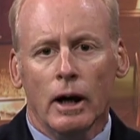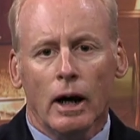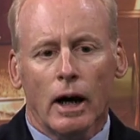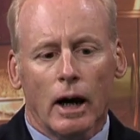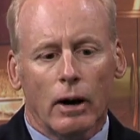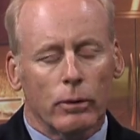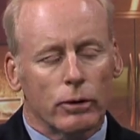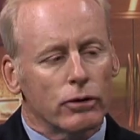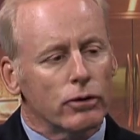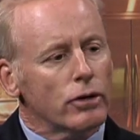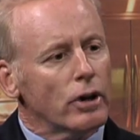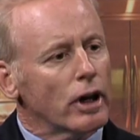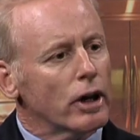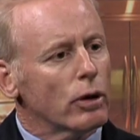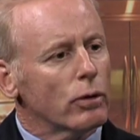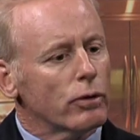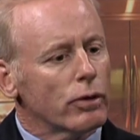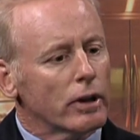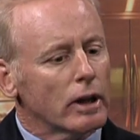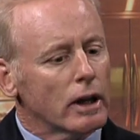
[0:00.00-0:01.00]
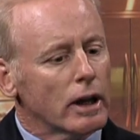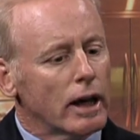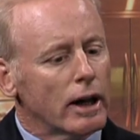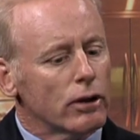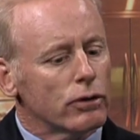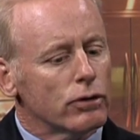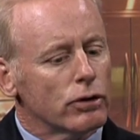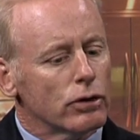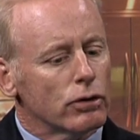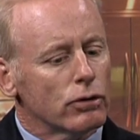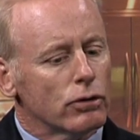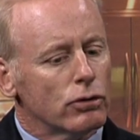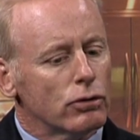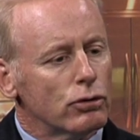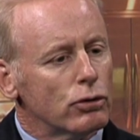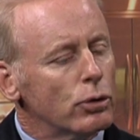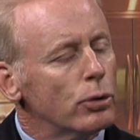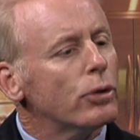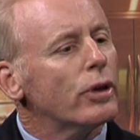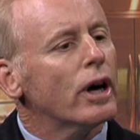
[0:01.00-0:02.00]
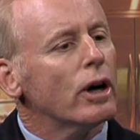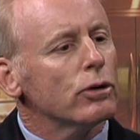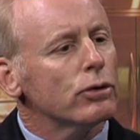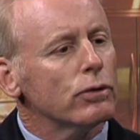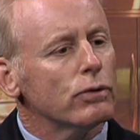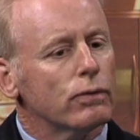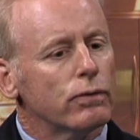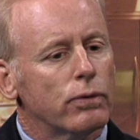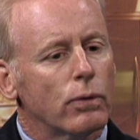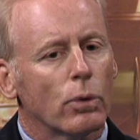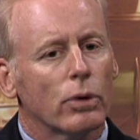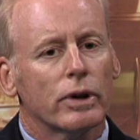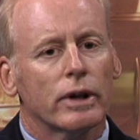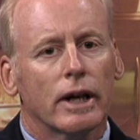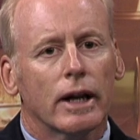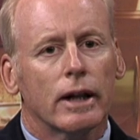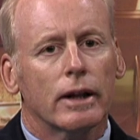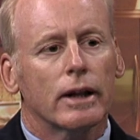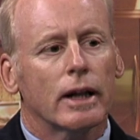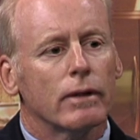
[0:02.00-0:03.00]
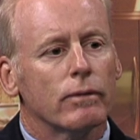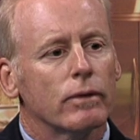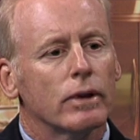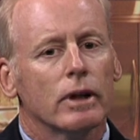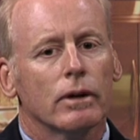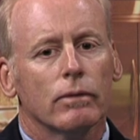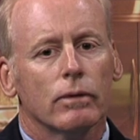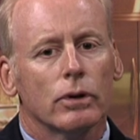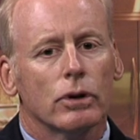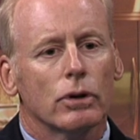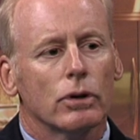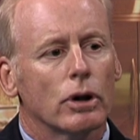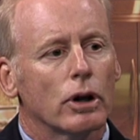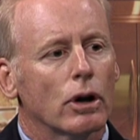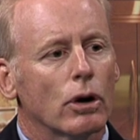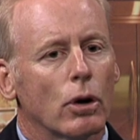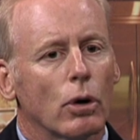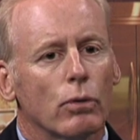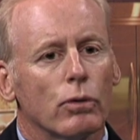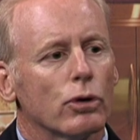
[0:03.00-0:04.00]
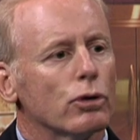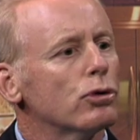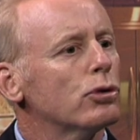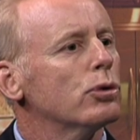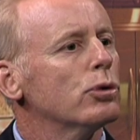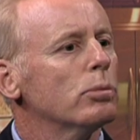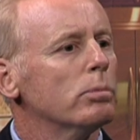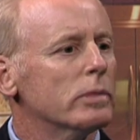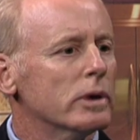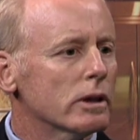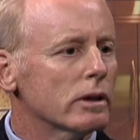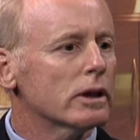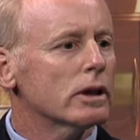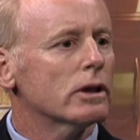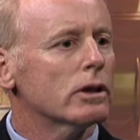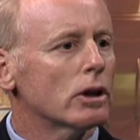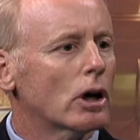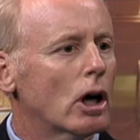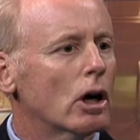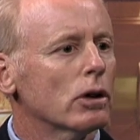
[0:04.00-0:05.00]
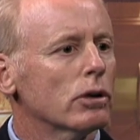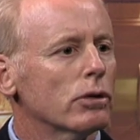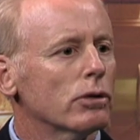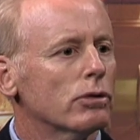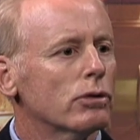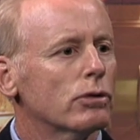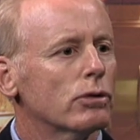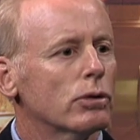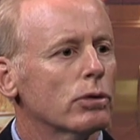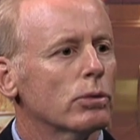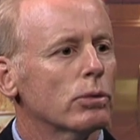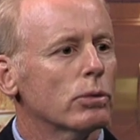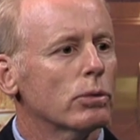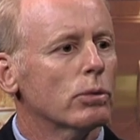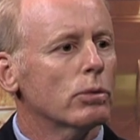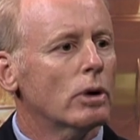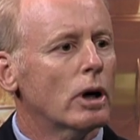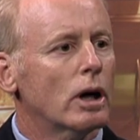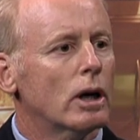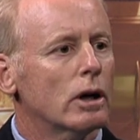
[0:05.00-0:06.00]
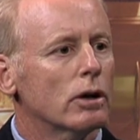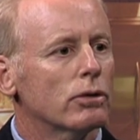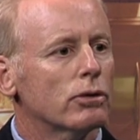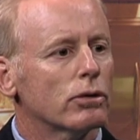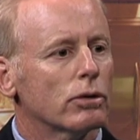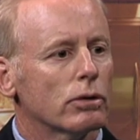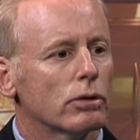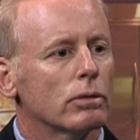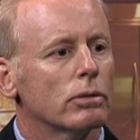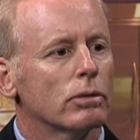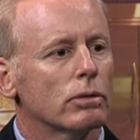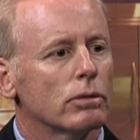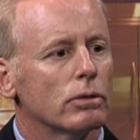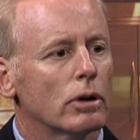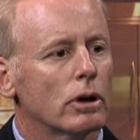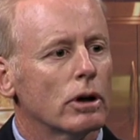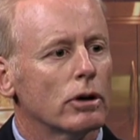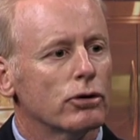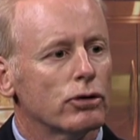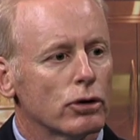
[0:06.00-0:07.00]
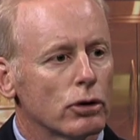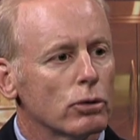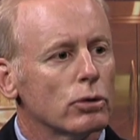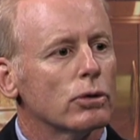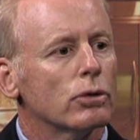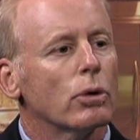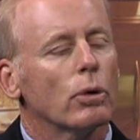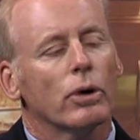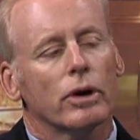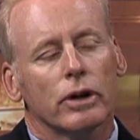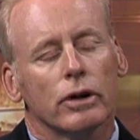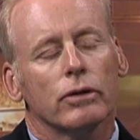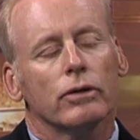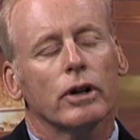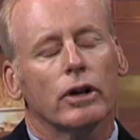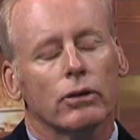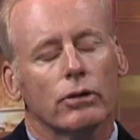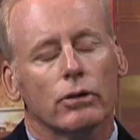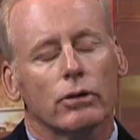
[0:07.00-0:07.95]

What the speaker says: I would say since 2004, Dan, they've given over $2 million to certain children organizations.